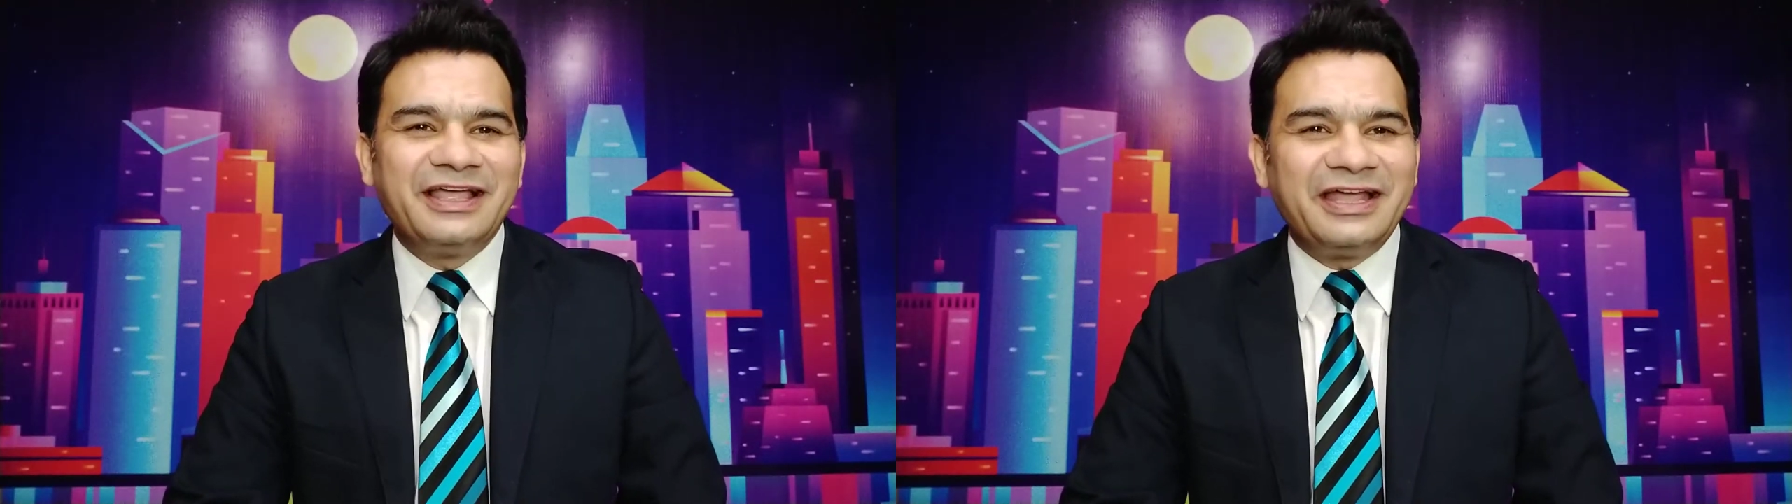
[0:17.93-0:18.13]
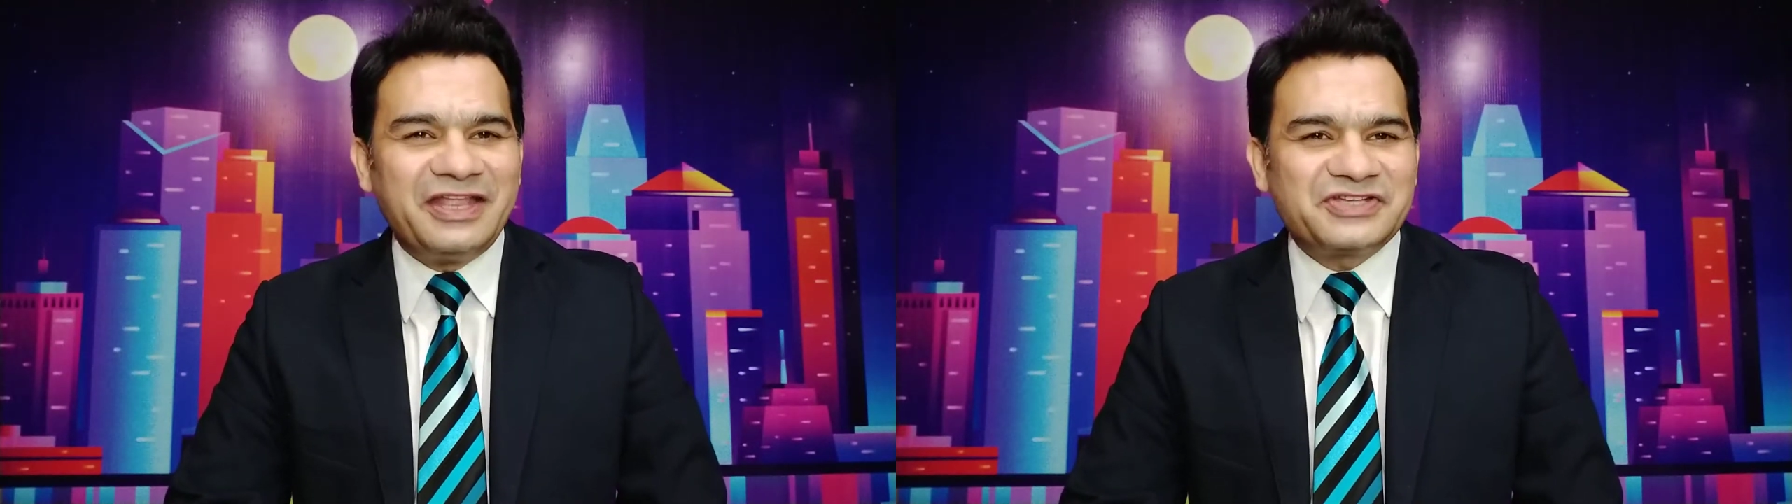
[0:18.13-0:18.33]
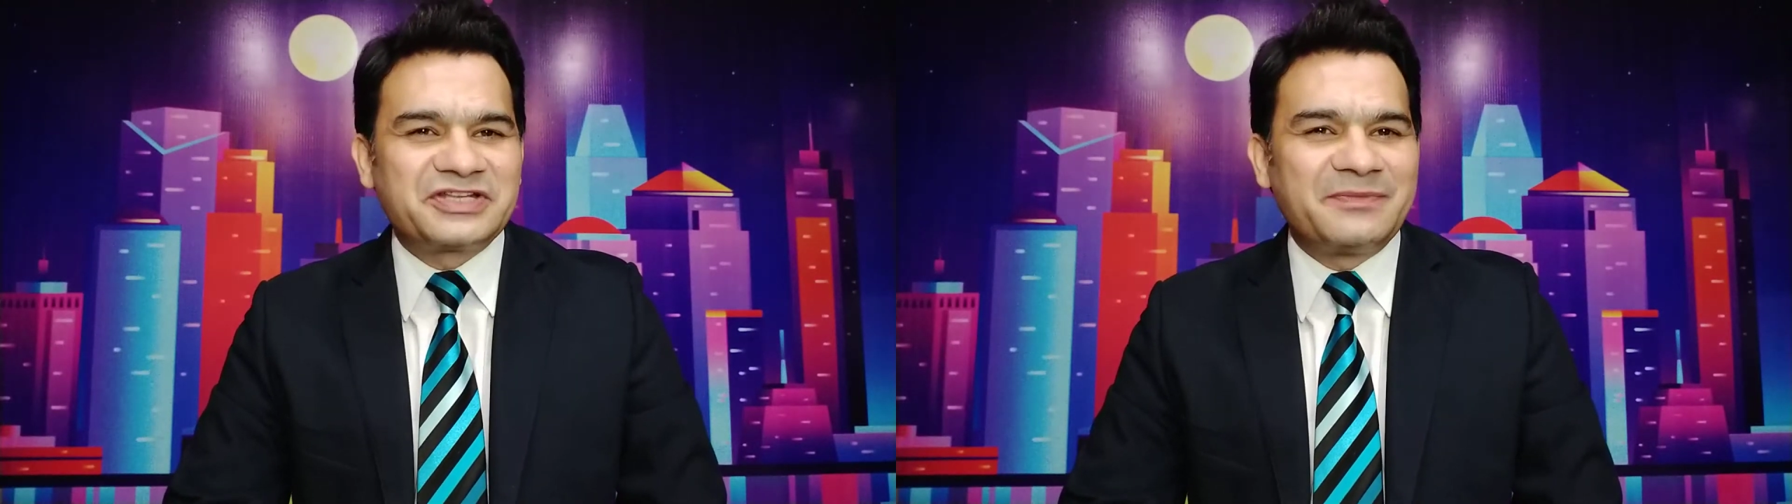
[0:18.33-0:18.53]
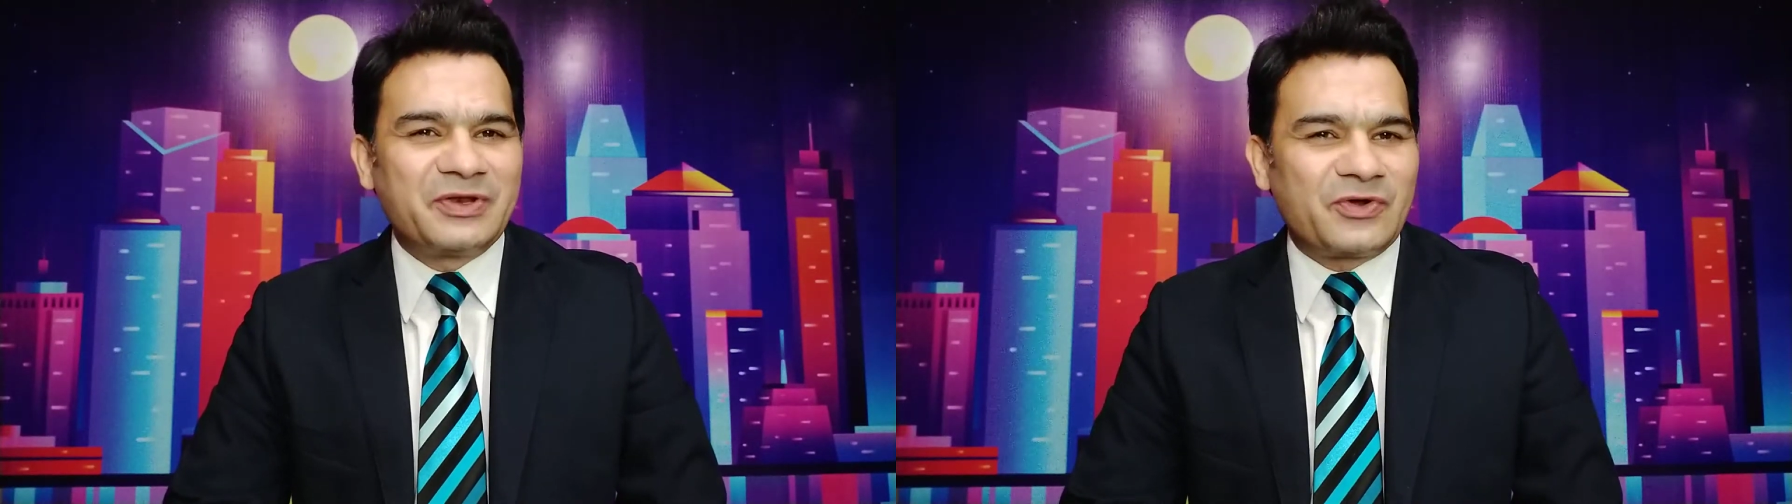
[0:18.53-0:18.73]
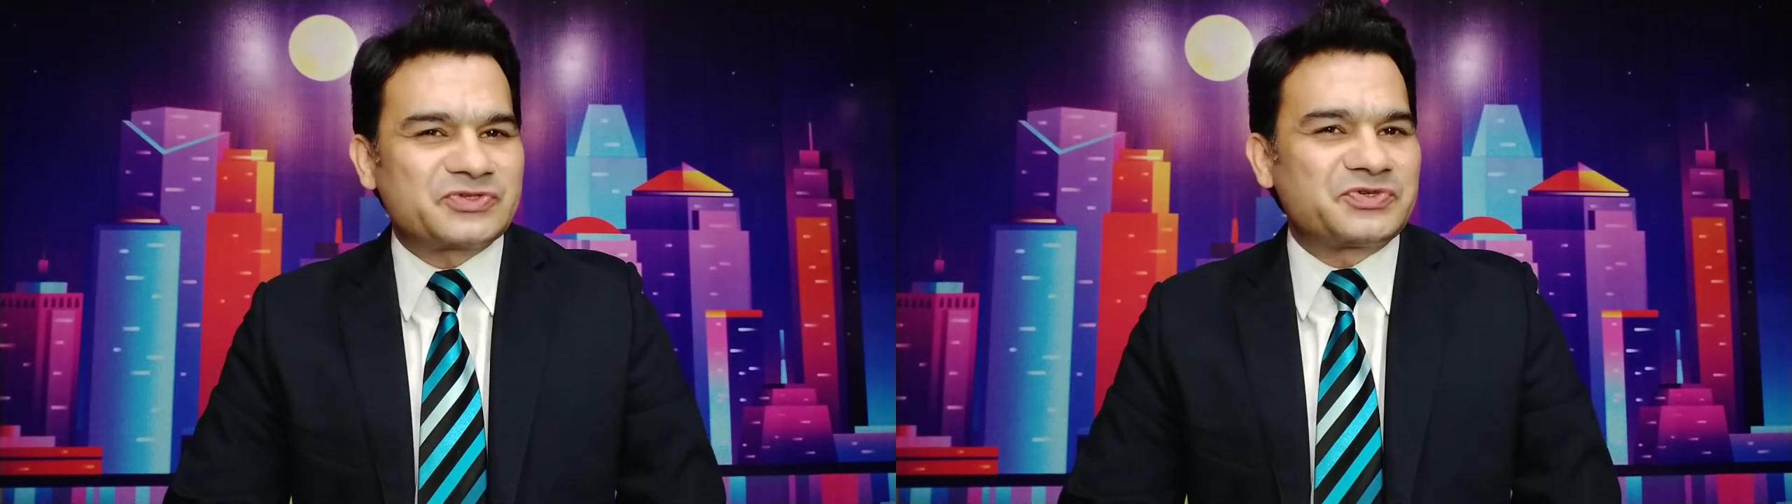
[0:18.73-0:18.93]
Additionally,
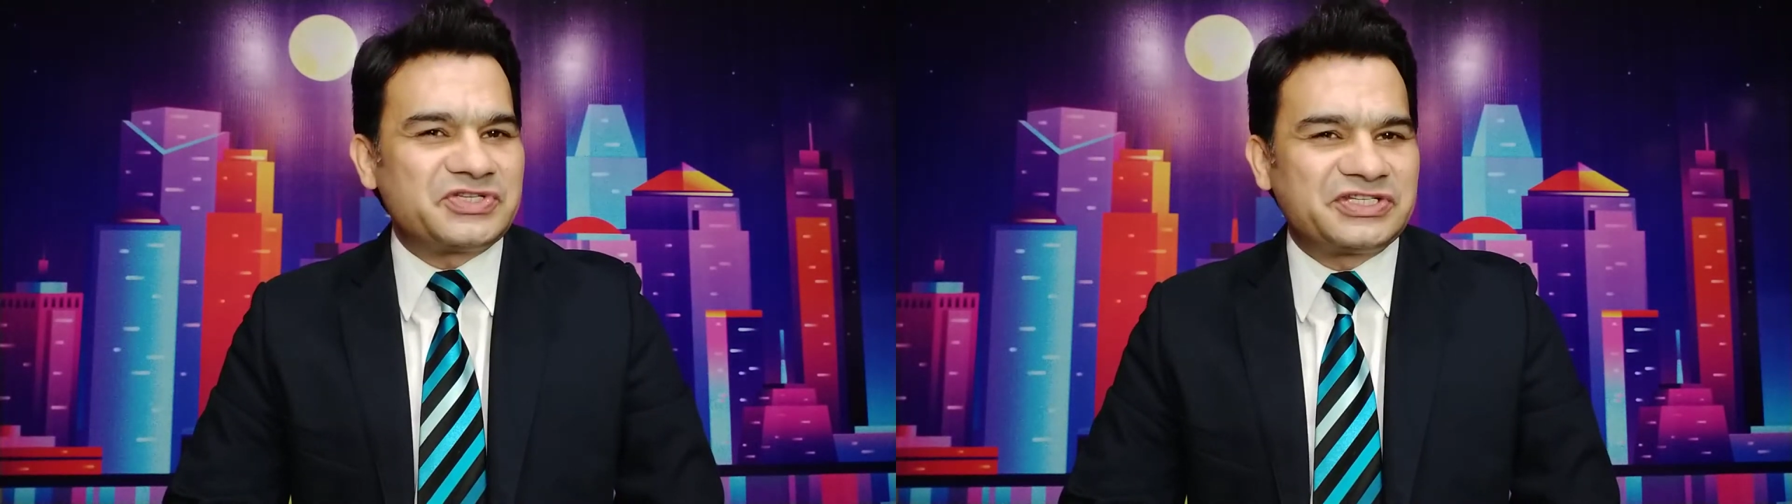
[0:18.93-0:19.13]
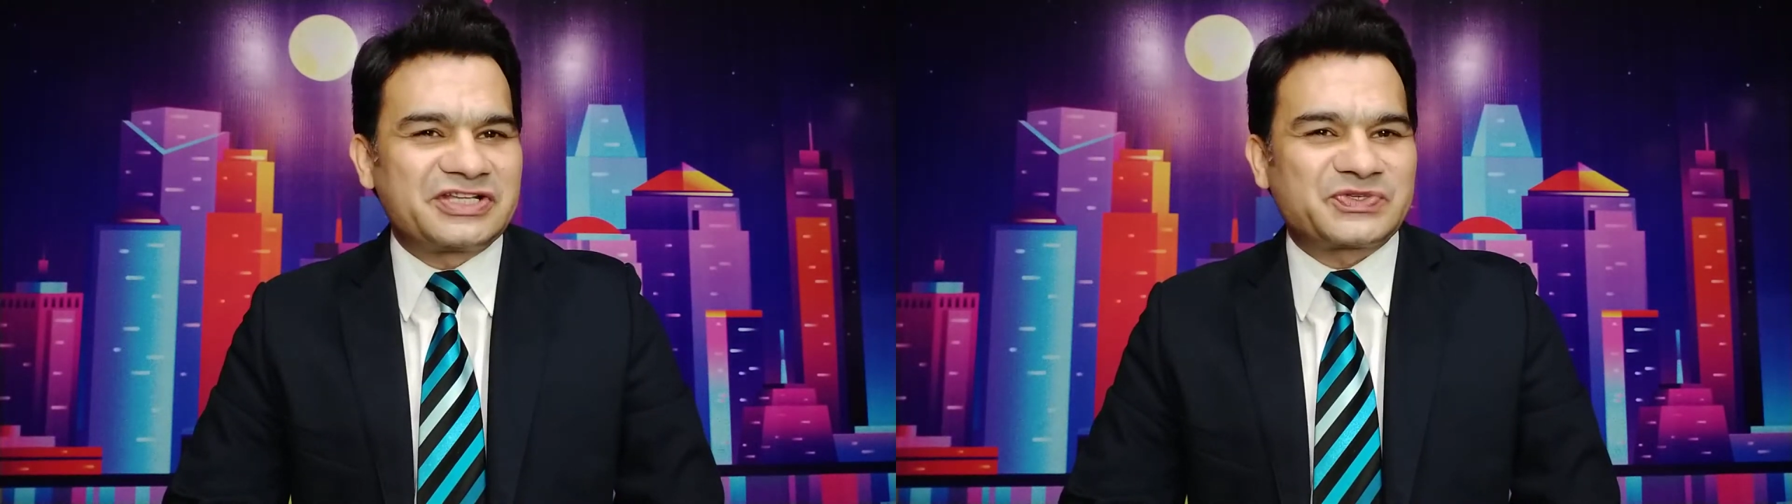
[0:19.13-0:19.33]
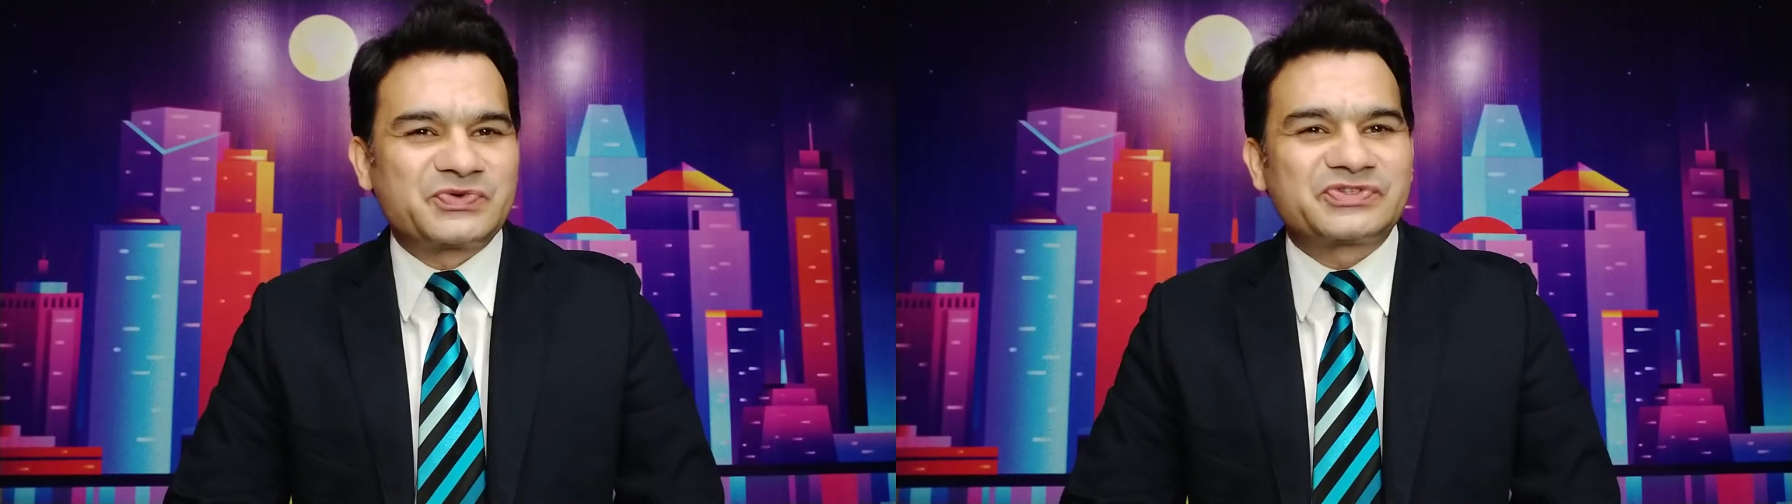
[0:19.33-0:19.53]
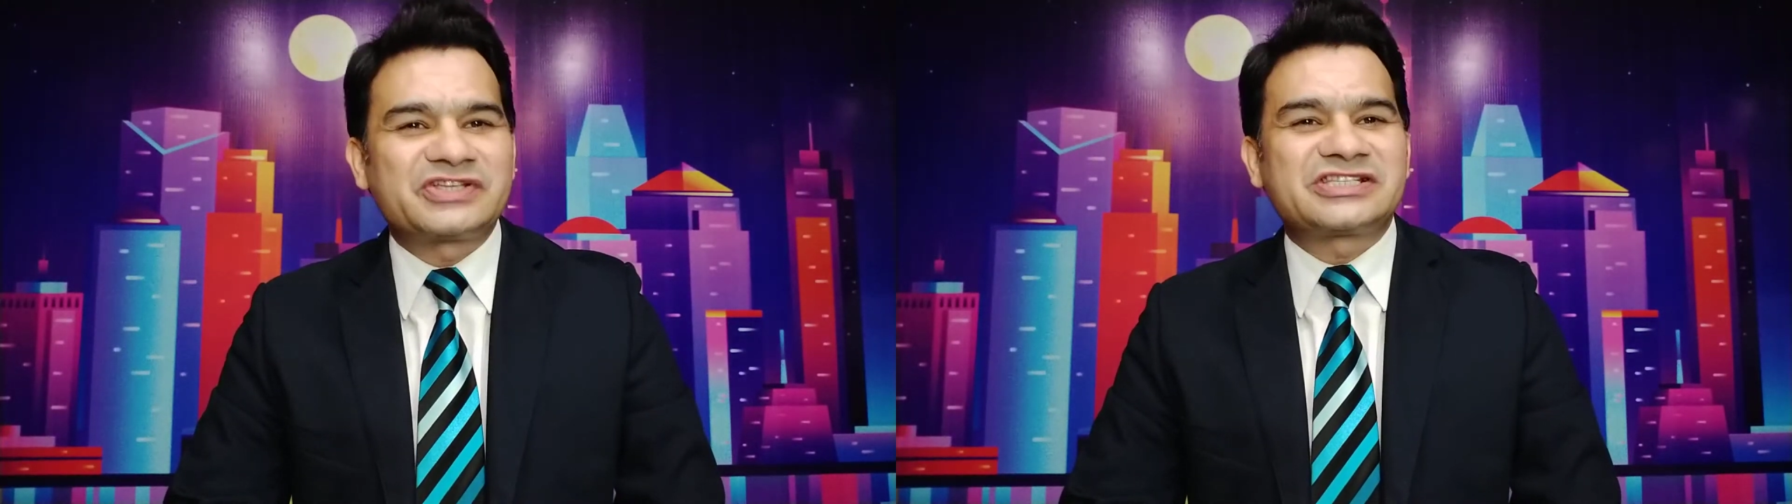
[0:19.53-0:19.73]
been also teaching the students of